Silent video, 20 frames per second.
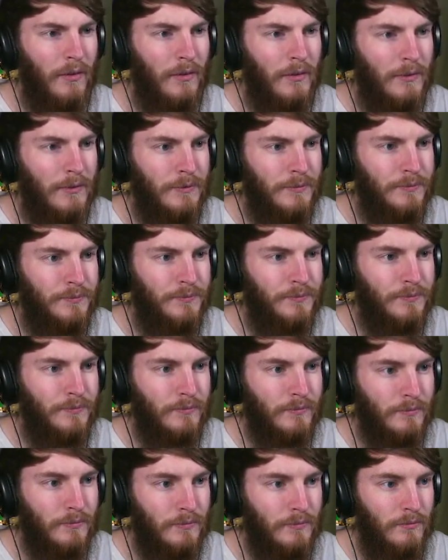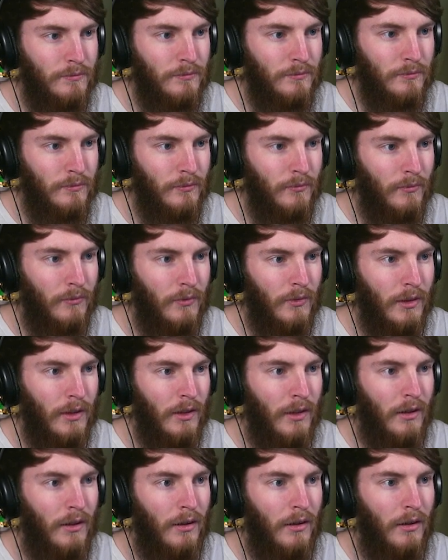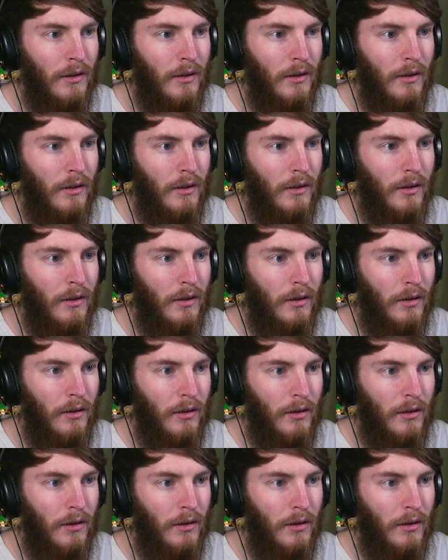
(no one is talking)